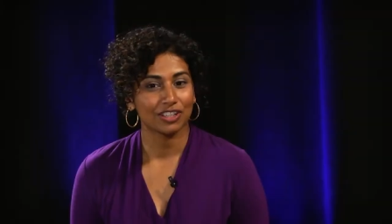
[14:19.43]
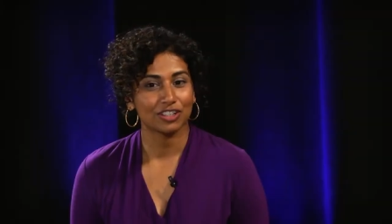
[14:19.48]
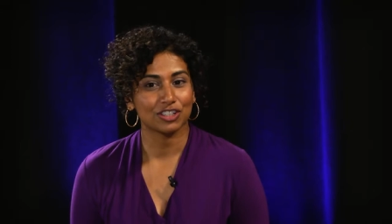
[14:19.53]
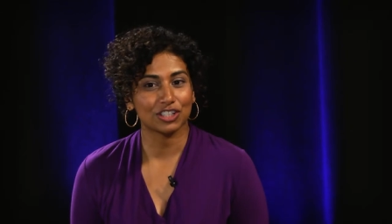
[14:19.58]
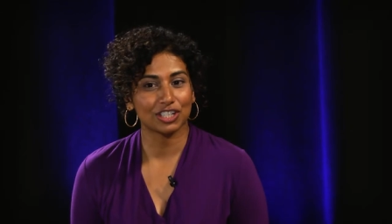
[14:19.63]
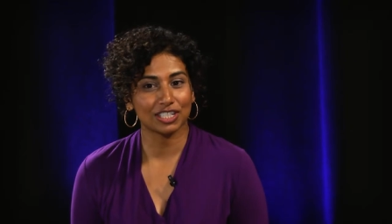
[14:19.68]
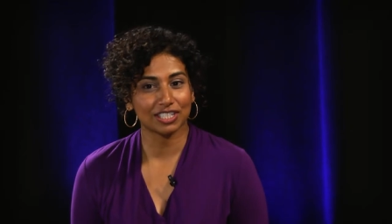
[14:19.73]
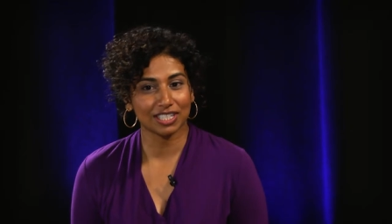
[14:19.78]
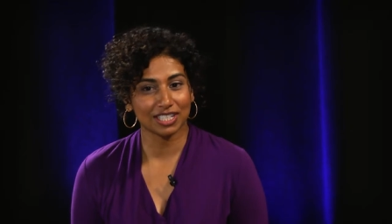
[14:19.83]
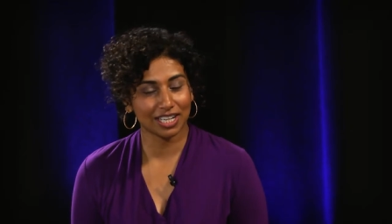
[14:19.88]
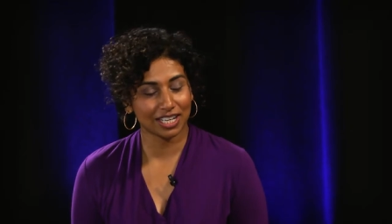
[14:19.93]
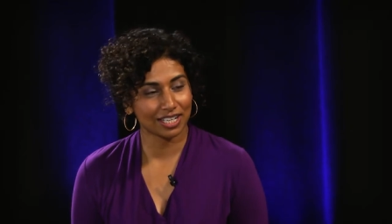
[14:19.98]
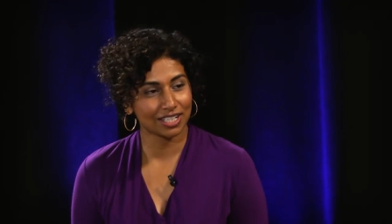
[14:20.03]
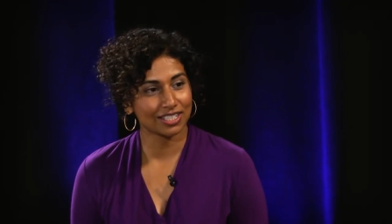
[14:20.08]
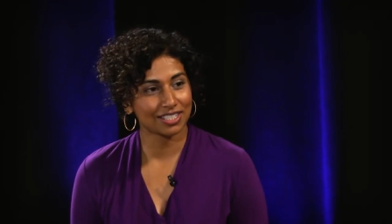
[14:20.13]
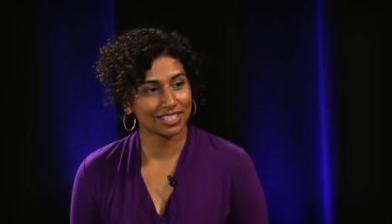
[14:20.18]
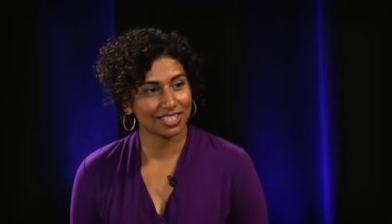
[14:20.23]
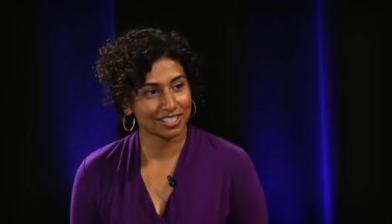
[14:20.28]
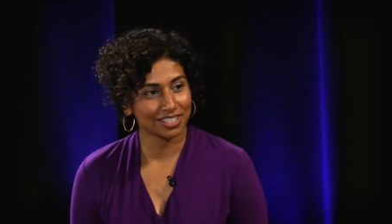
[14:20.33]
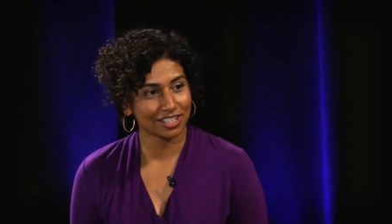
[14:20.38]
She's an
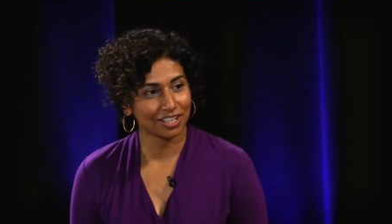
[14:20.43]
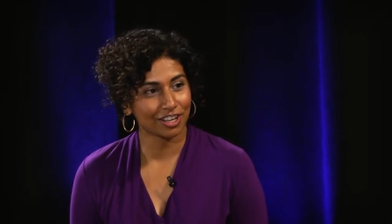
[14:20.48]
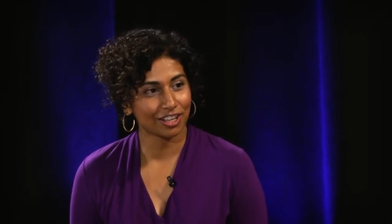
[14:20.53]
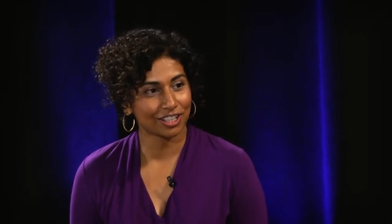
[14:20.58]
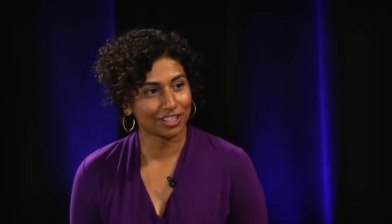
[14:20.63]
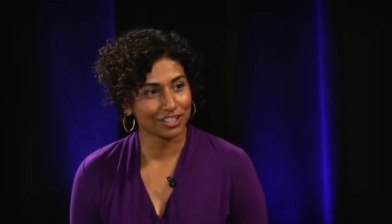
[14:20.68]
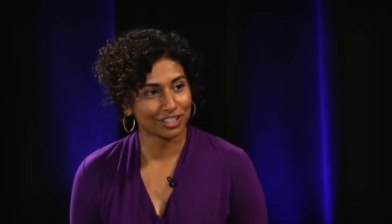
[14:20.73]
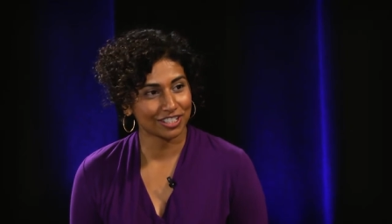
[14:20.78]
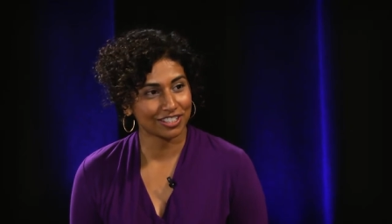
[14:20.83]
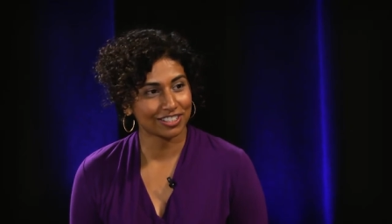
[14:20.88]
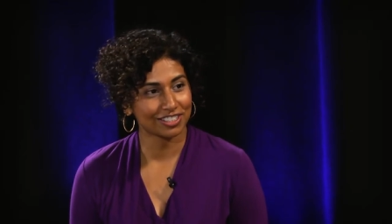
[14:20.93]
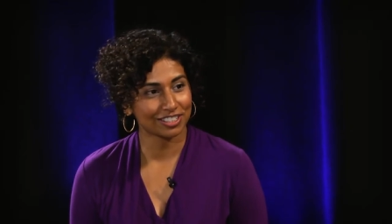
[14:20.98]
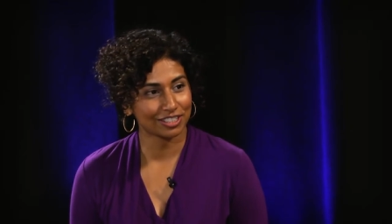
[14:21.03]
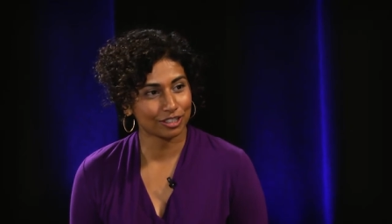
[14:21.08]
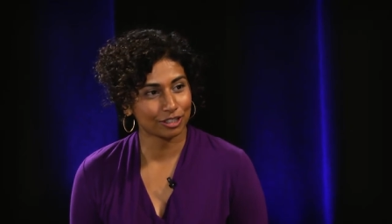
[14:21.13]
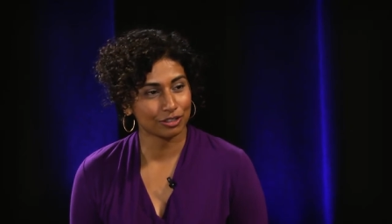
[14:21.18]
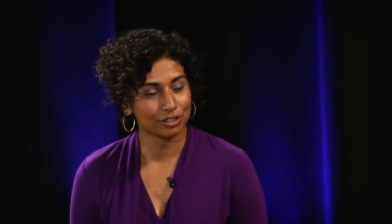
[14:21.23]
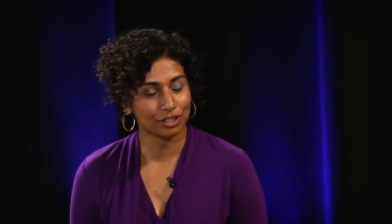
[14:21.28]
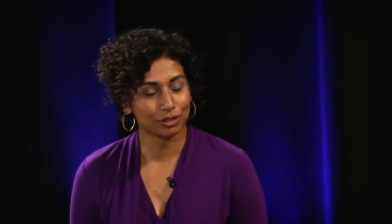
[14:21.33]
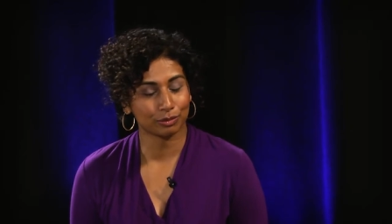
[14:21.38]
anesthesiologist,
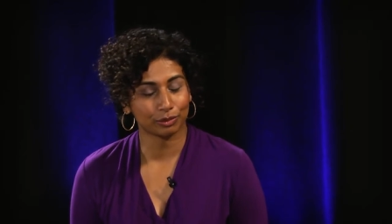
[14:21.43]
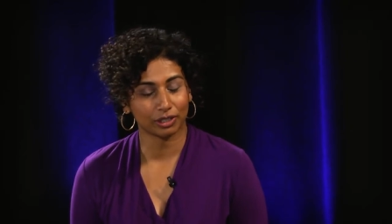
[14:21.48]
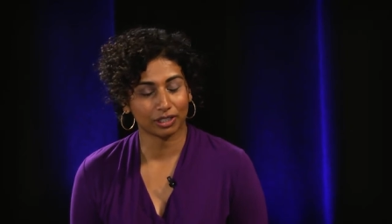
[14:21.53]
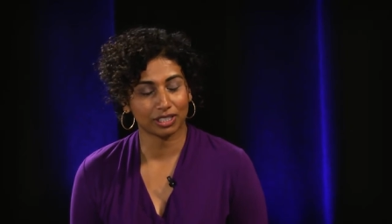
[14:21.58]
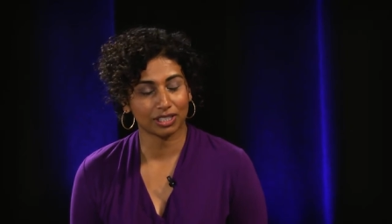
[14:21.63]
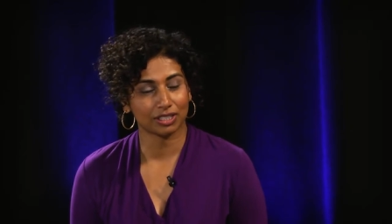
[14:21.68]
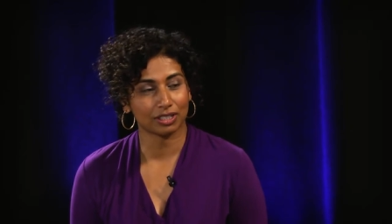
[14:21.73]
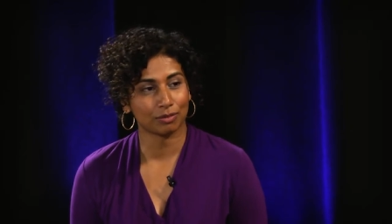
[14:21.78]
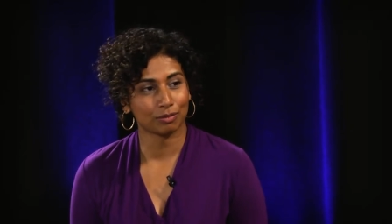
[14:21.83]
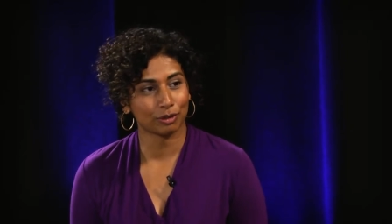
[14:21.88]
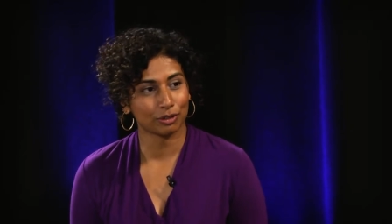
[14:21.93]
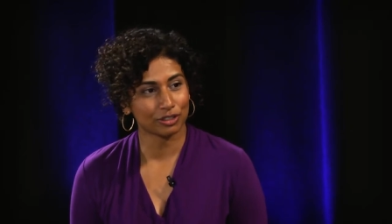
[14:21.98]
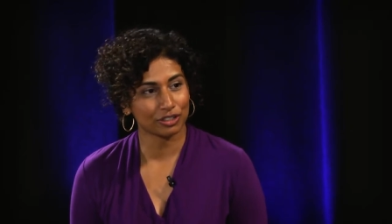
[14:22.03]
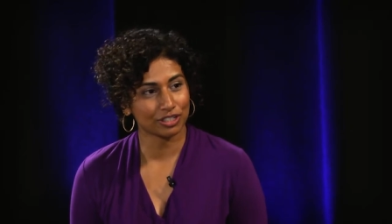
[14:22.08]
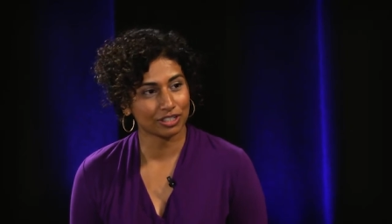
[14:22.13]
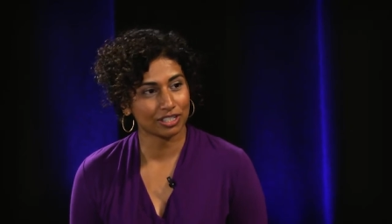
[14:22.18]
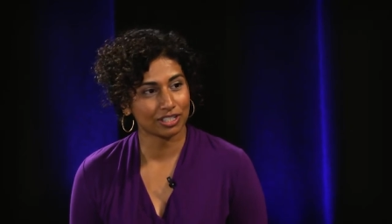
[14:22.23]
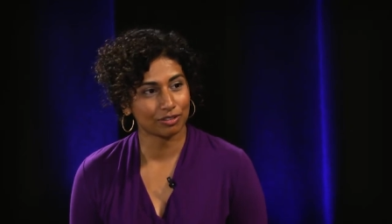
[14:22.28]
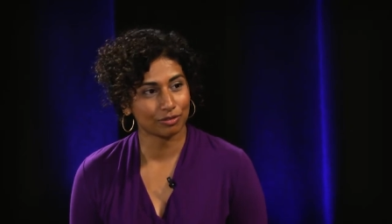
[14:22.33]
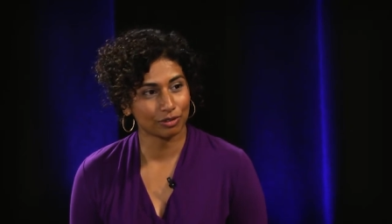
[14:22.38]
so she worked in
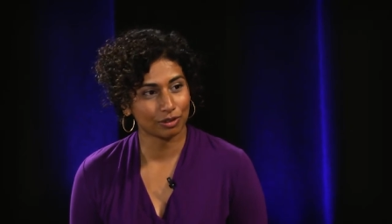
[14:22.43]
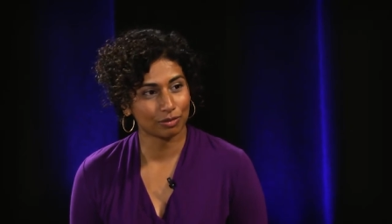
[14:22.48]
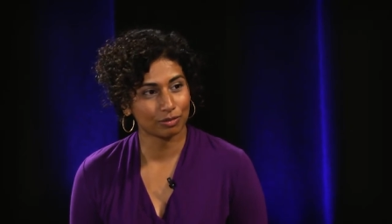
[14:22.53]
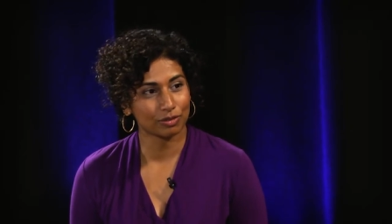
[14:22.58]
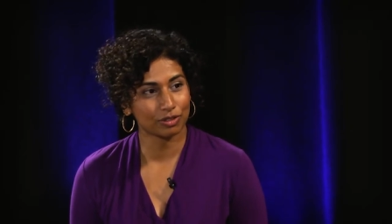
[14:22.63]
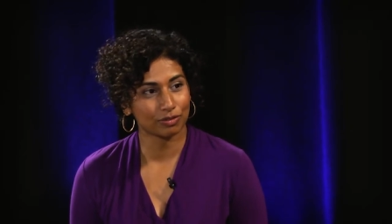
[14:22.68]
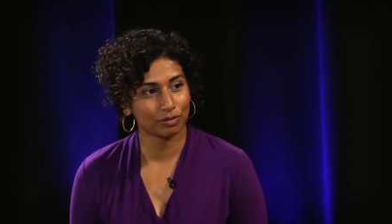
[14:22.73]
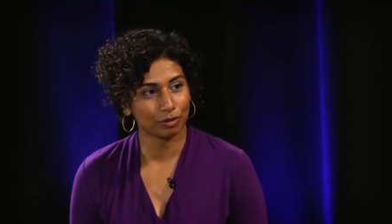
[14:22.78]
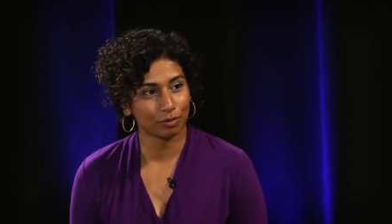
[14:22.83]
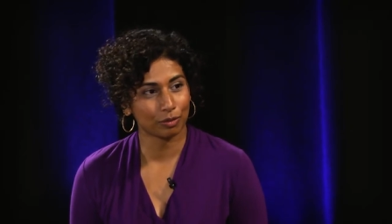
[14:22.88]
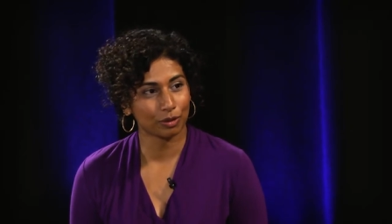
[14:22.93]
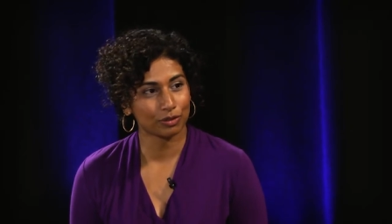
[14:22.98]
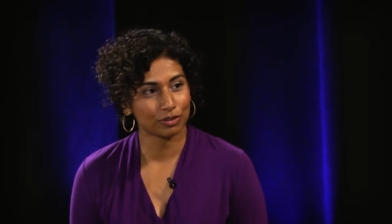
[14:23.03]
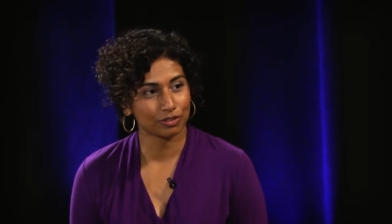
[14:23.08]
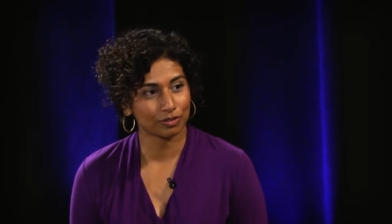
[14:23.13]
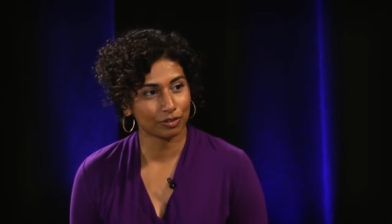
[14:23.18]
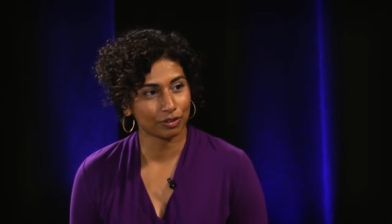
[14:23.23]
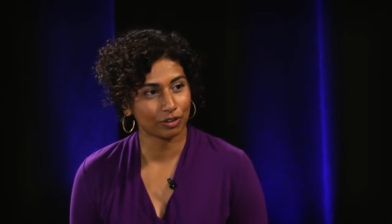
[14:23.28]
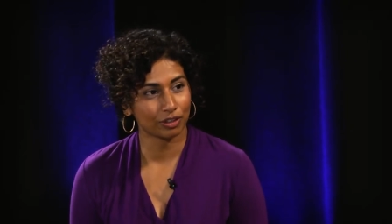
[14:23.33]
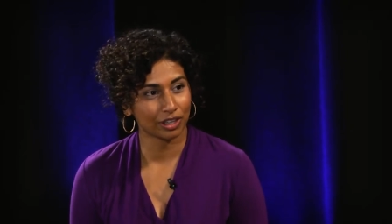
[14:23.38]
emergency rooms for
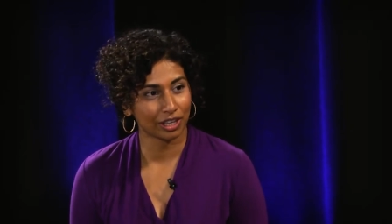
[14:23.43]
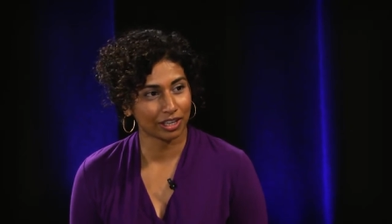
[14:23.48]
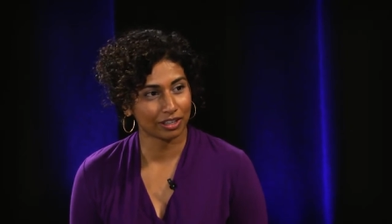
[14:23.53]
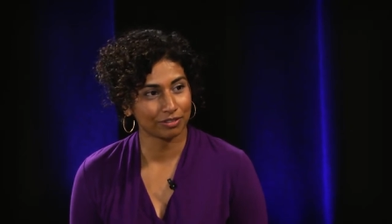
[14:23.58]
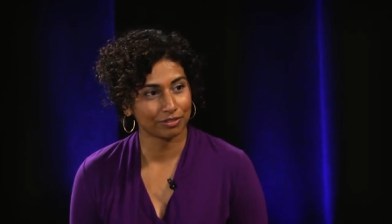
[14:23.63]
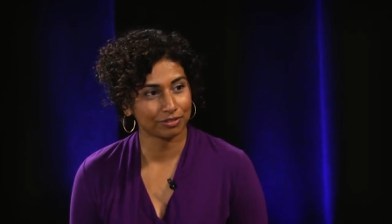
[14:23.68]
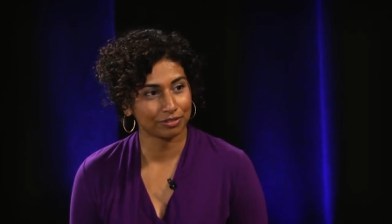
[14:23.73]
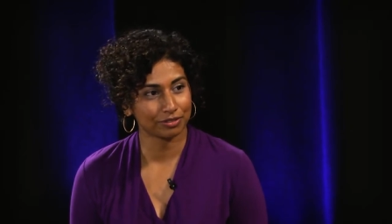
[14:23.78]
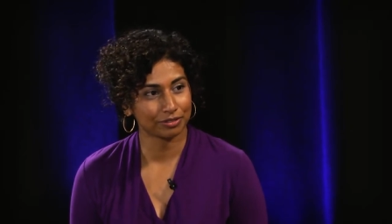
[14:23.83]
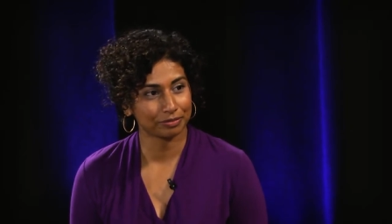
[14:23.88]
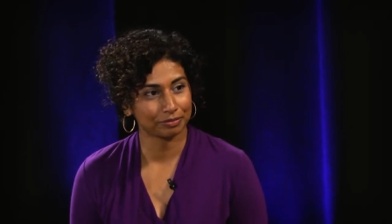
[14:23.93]
most of her life.